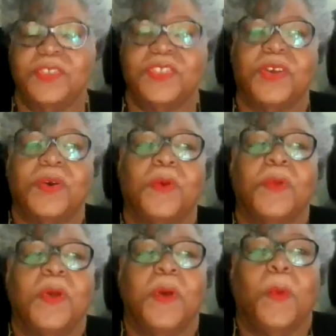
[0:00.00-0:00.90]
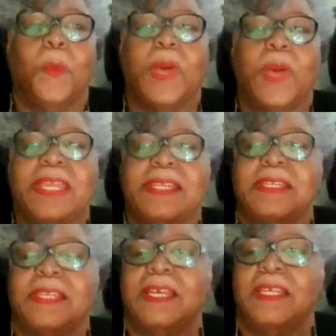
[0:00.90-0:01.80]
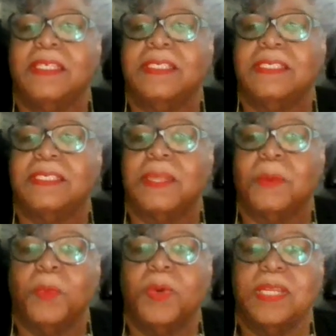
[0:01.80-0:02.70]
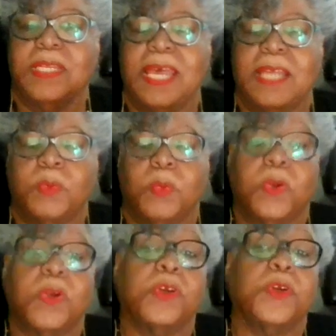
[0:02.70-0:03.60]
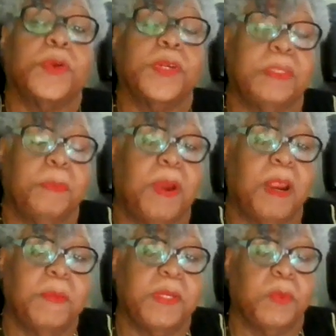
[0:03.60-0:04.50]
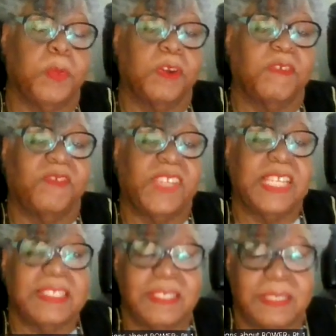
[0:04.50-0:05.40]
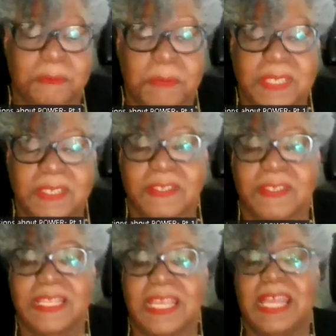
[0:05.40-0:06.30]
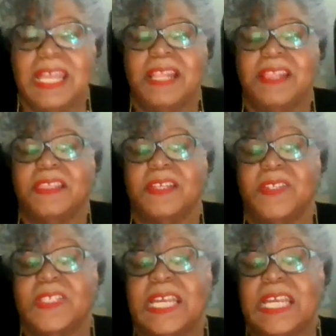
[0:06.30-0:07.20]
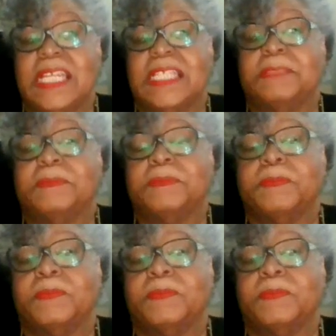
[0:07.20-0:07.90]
So when someone at work or a department at work flex its muscles, they're saying,